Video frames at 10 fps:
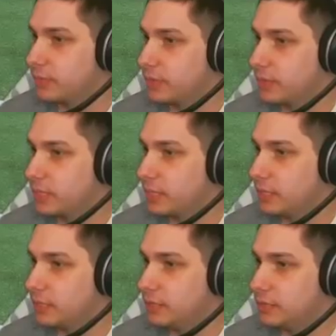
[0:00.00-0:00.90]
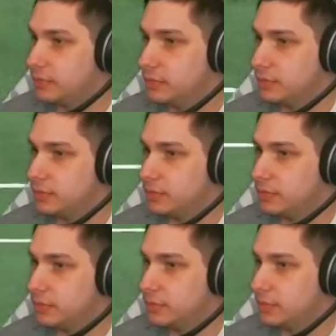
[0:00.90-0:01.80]

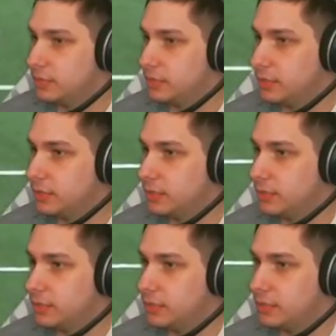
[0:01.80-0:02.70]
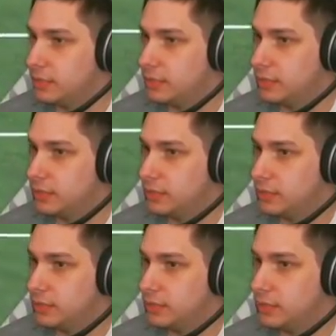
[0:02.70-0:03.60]

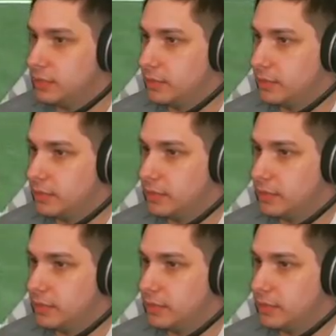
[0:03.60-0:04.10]
No one is speaking in this clip.